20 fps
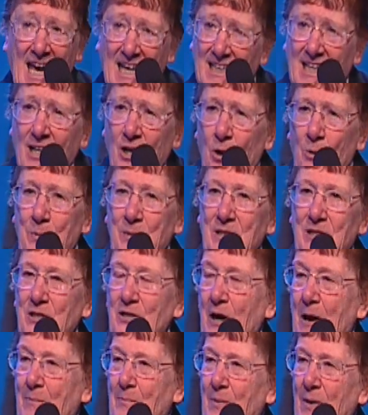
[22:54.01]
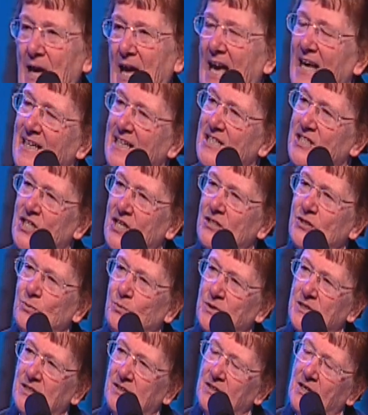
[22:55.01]
And I opened it up and it
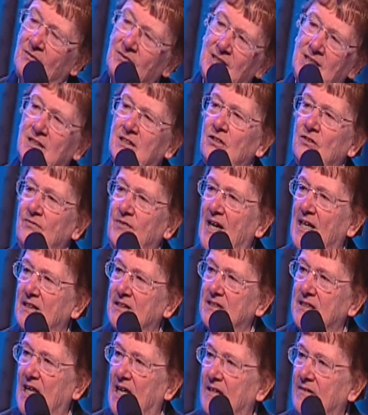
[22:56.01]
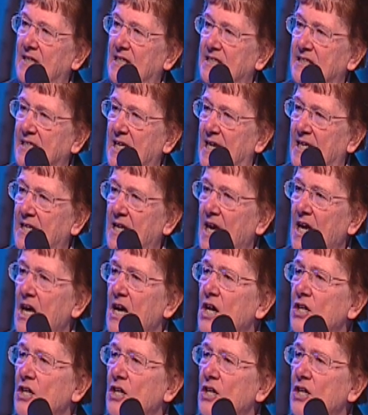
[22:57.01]
just was a lovely little Valentine that said,